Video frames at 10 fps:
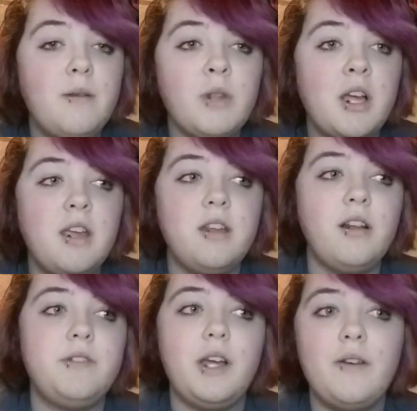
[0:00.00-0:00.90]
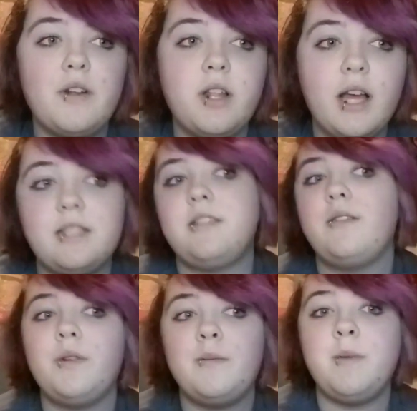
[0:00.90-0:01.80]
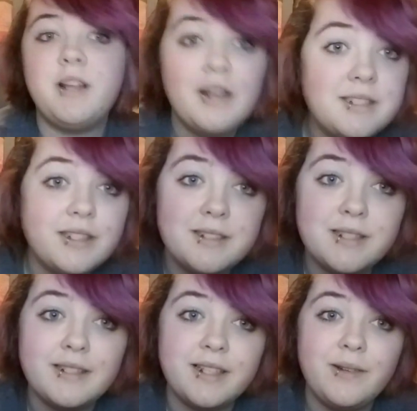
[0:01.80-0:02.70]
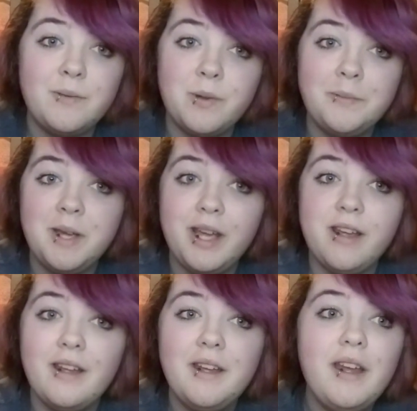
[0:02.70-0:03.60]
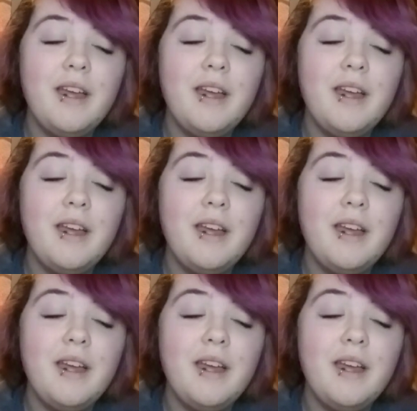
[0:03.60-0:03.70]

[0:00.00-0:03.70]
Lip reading: I'm lucky enough to have a class that one of my cousins is in with me,